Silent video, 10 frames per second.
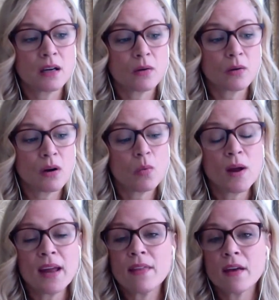
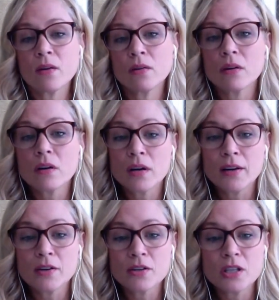way that her
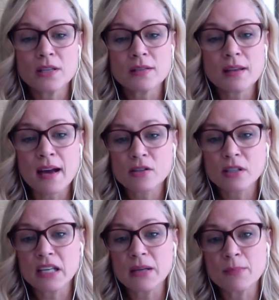energy is actually
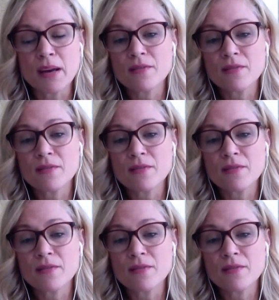in my